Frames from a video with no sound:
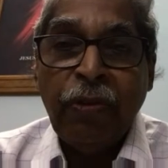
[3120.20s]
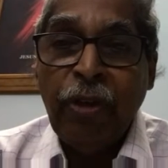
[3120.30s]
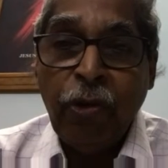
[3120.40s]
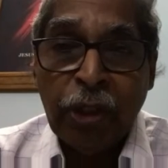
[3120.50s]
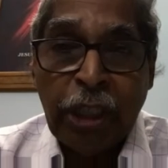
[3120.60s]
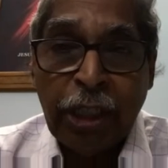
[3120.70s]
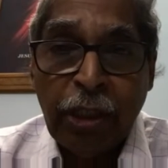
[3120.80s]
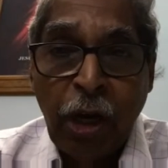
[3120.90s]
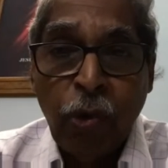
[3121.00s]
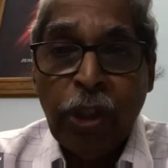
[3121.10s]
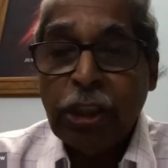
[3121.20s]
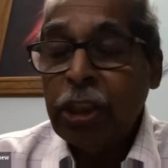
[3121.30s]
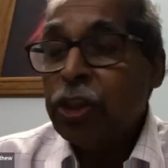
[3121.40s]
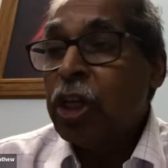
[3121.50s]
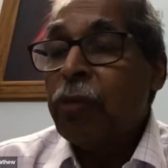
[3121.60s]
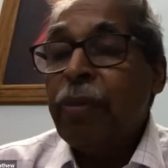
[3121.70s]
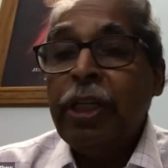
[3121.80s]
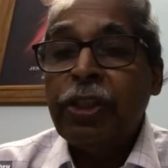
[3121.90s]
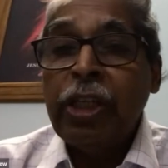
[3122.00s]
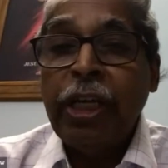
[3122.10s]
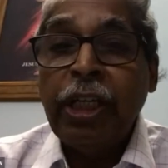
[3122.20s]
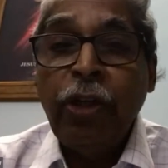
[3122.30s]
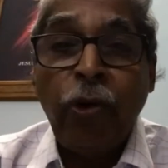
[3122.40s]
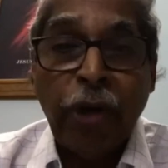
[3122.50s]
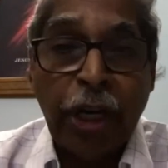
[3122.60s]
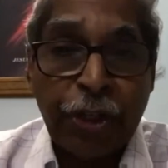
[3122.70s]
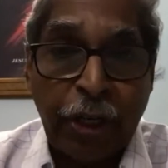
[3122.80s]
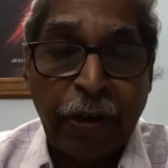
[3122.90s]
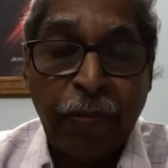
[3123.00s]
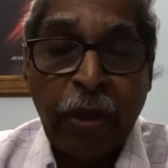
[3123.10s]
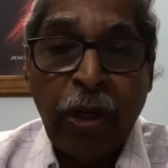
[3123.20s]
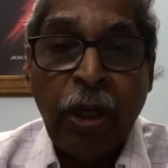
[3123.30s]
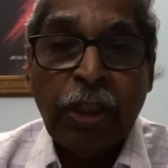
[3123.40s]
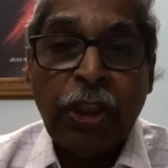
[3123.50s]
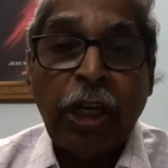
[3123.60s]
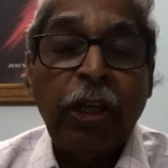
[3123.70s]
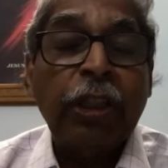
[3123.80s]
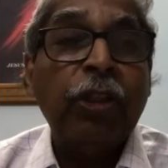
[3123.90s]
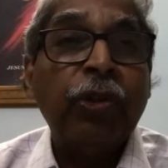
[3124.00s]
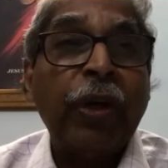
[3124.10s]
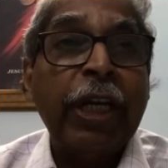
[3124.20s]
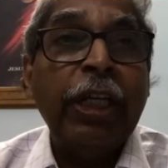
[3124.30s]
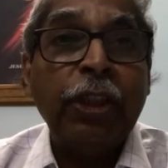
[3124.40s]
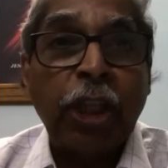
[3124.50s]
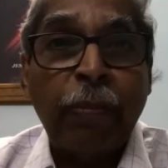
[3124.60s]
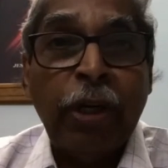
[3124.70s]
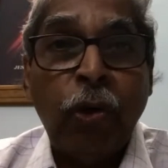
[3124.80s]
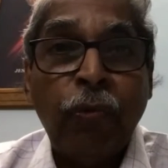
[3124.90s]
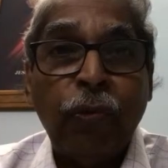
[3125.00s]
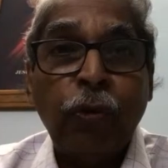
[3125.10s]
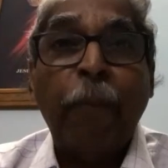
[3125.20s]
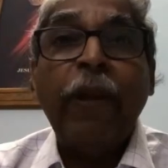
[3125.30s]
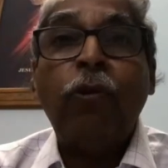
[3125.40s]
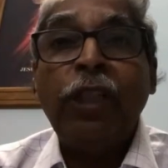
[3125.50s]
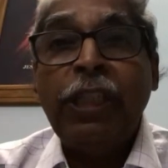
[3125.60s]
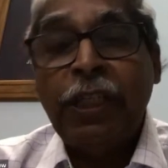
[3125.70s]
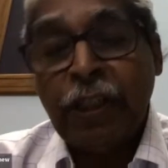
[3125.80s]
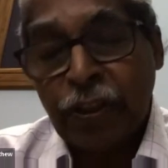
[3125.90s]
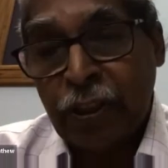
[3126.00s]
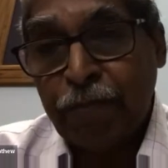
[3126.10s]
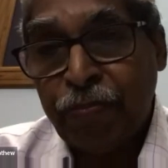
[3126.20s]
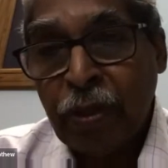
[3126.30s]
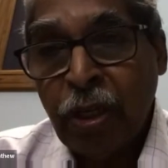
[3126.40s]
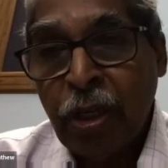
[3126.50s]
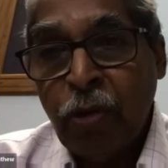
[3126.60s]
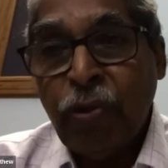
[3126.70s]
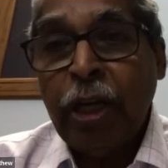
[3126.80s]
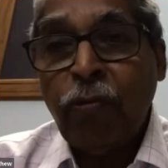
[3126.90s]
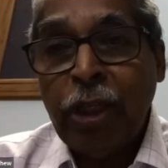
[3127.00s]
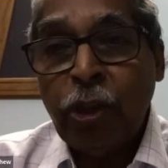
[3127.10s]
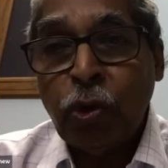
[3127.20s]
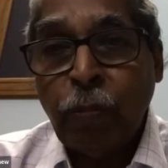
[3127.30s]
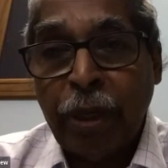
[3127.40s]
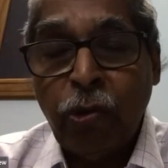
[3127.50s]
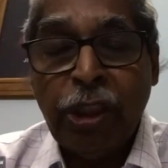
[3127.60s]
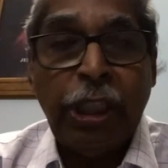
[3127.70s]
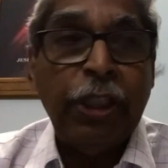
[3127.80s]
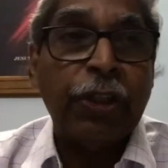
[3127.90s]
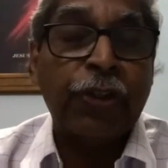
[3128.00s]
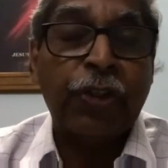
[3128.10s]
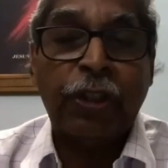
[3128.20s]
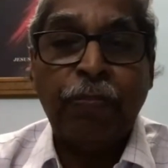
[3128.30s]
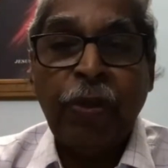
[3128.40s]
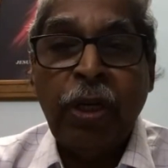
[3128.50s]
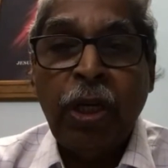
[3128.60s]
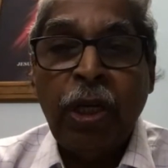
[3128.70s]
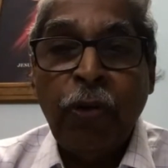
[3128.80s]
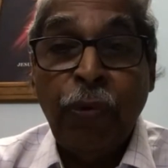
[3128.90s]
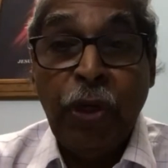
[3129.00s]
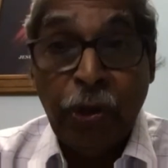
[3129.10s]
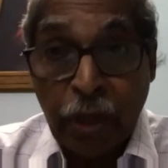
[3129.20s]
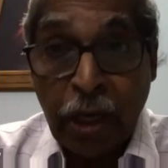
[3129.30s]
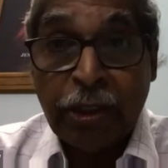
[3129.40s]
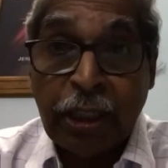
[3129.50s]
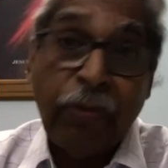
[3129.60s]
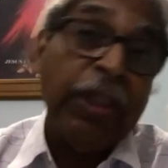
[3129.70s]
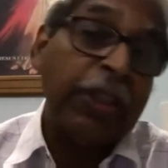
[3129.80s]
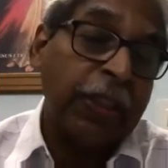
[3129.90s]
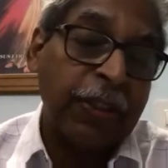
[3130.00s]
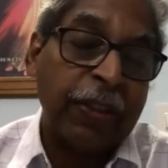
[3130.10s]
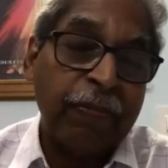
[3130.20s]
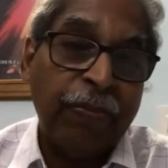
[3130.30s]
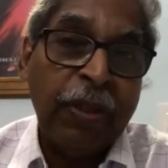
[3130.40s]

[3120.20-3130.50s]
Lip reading: We know that now this ceremony is like inauguration, swearing-in ceremony of Supreme Court judges, farewell to Supreme Court judges, funeral services.